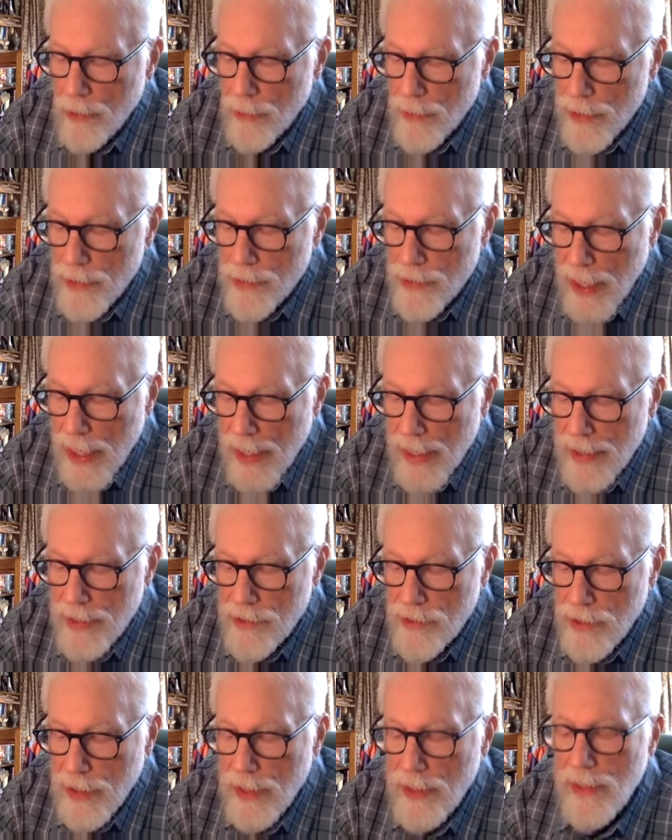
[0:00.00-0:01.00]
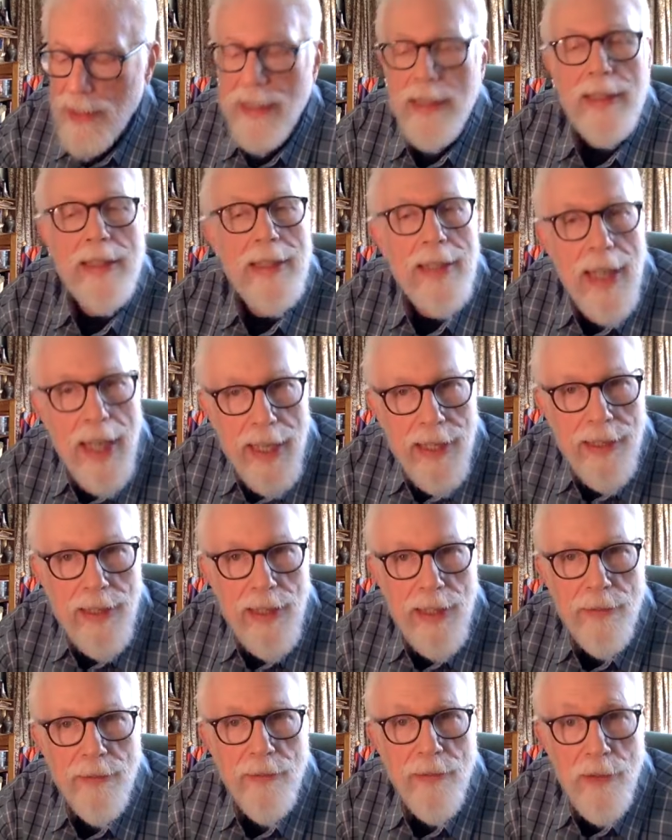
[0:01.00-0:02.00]
resides in the
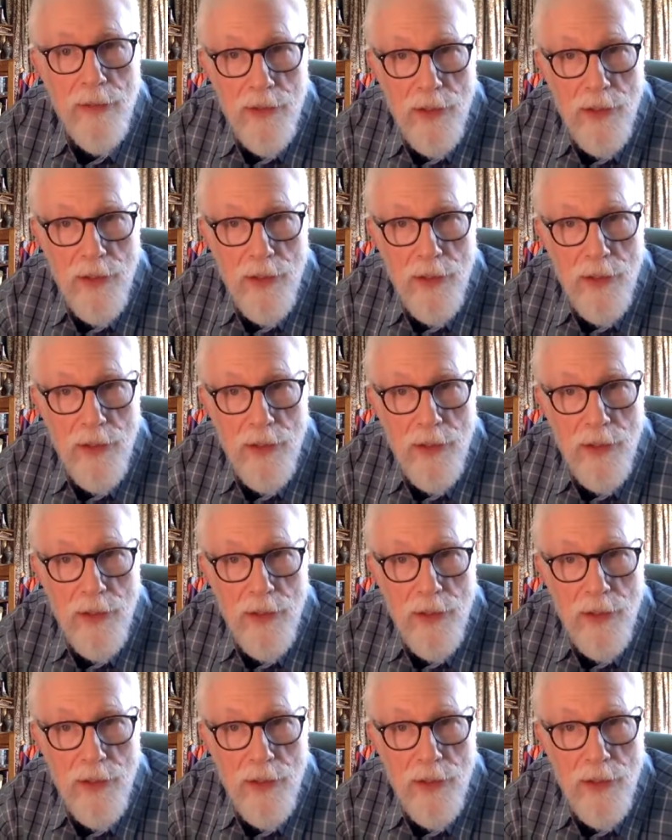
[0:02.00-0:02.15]
native